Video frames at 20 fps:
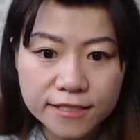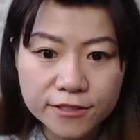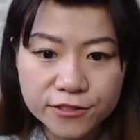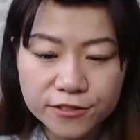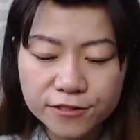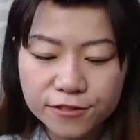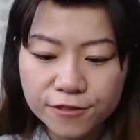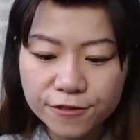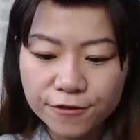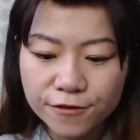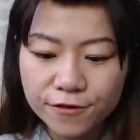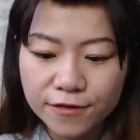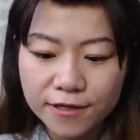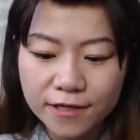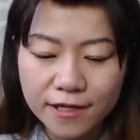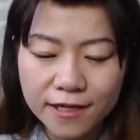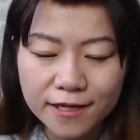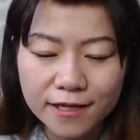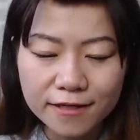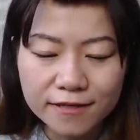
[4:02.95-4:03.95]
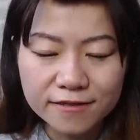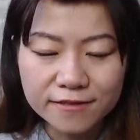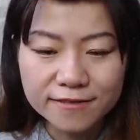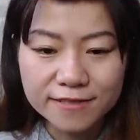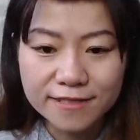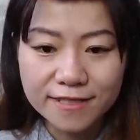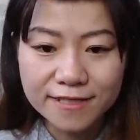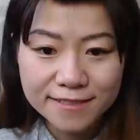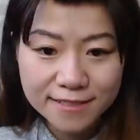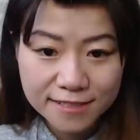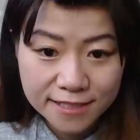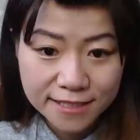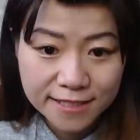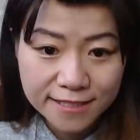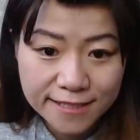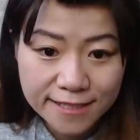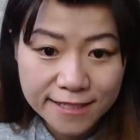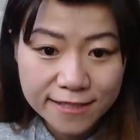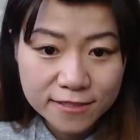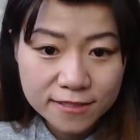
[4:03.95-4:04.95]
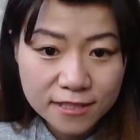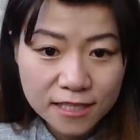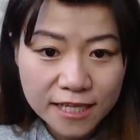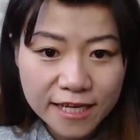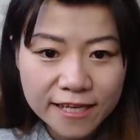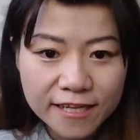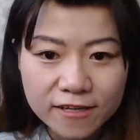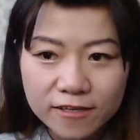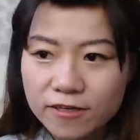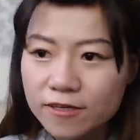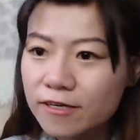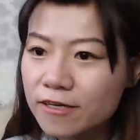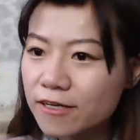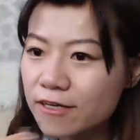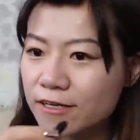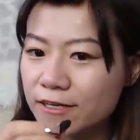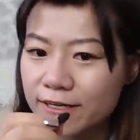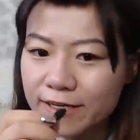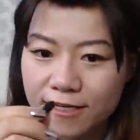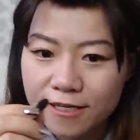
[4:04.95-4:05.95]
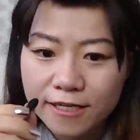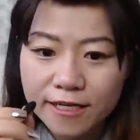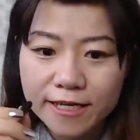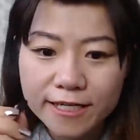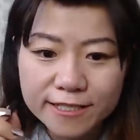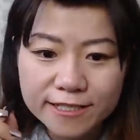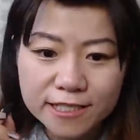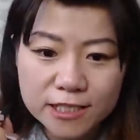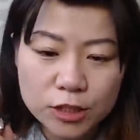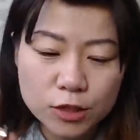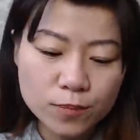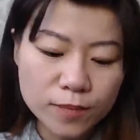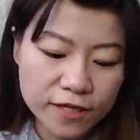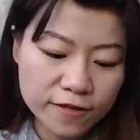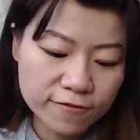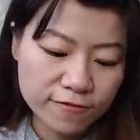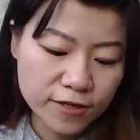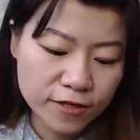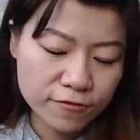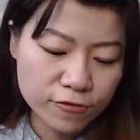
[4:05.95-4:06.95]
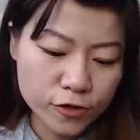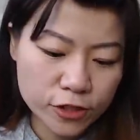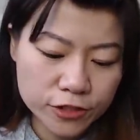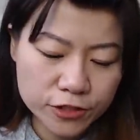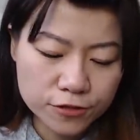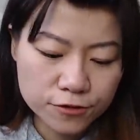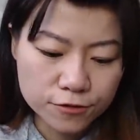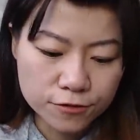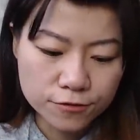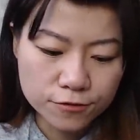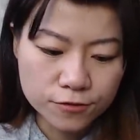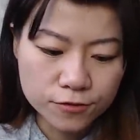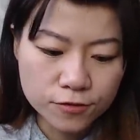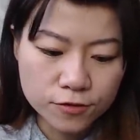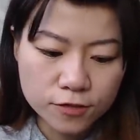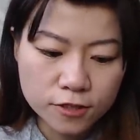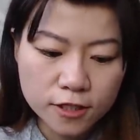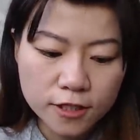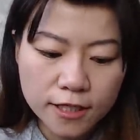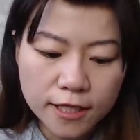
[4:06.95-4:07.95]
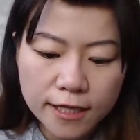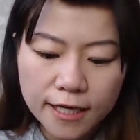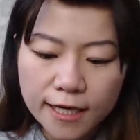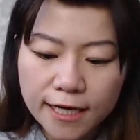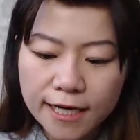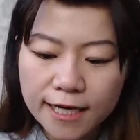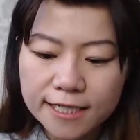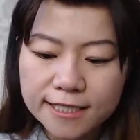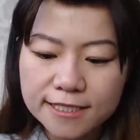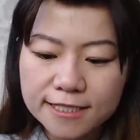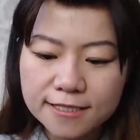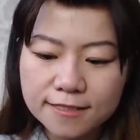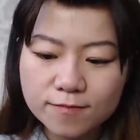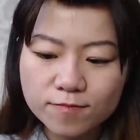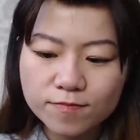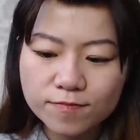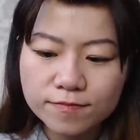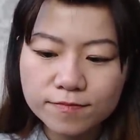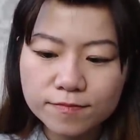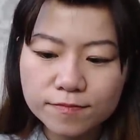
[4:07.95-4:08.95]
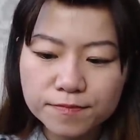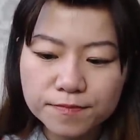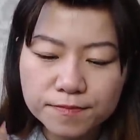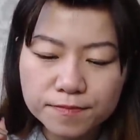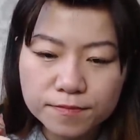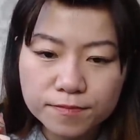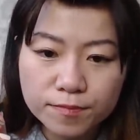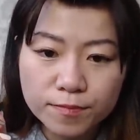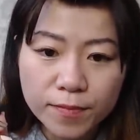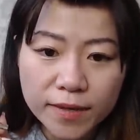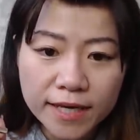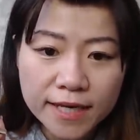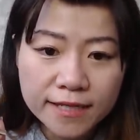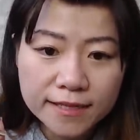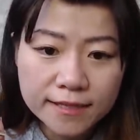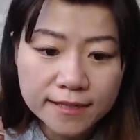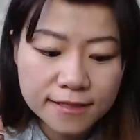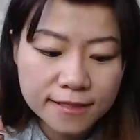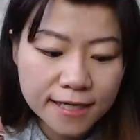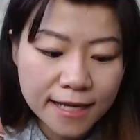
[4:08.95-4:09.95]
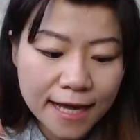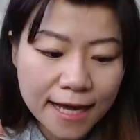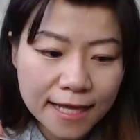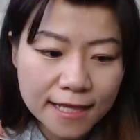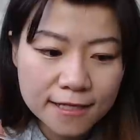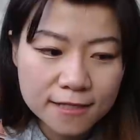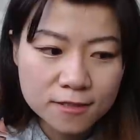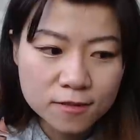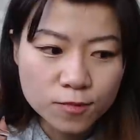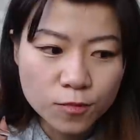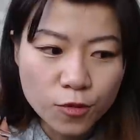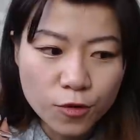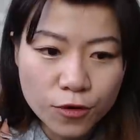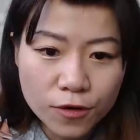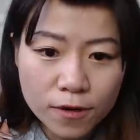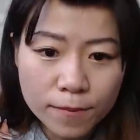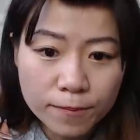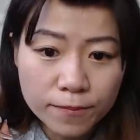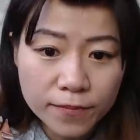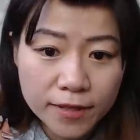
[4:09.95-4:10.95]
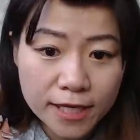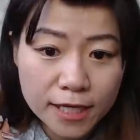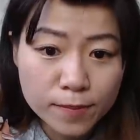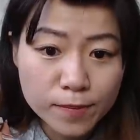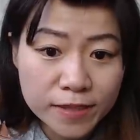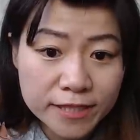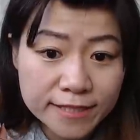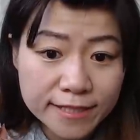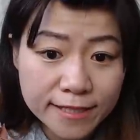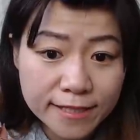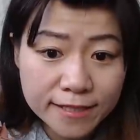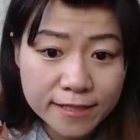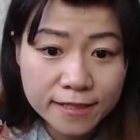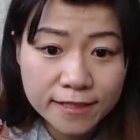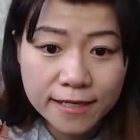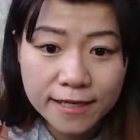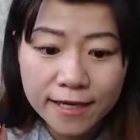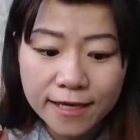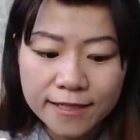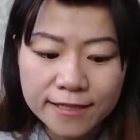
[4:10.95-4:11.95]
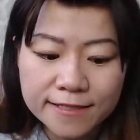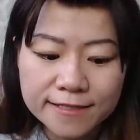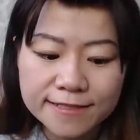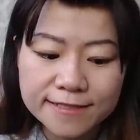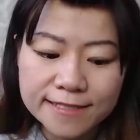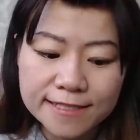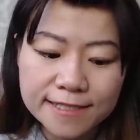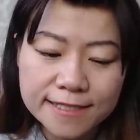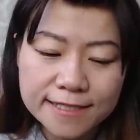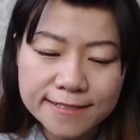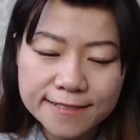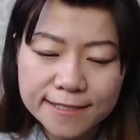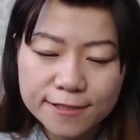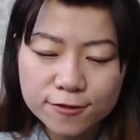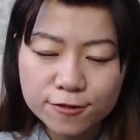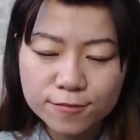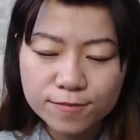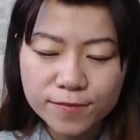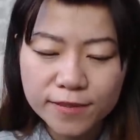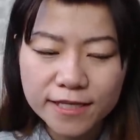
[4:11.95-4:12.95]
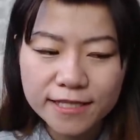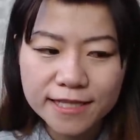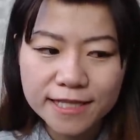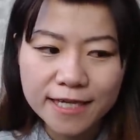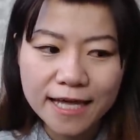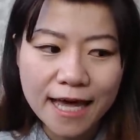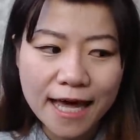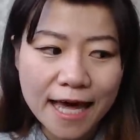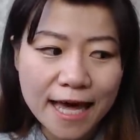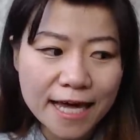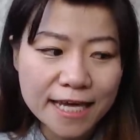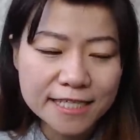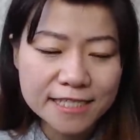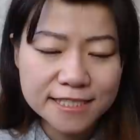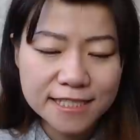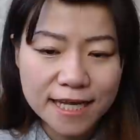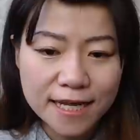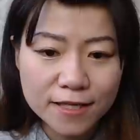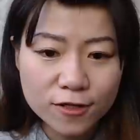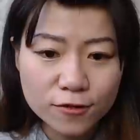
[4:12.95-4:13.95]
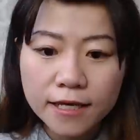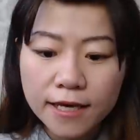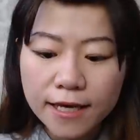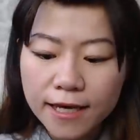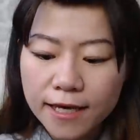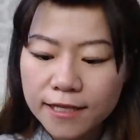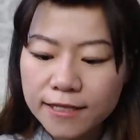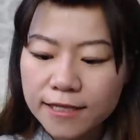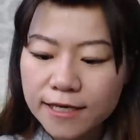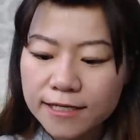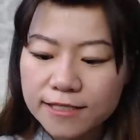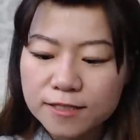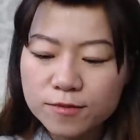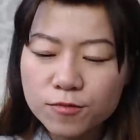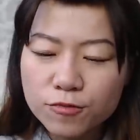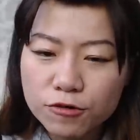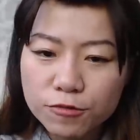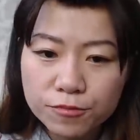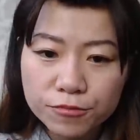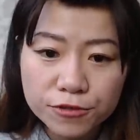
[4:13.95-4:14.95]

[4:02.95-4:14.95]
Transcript: It's got a little fat and a small end, and you just about need a pair of tweezers to hold on to it because it's so small. And I'm going to use the fat end, and I'm going to use it to apply some of these colors to my eye.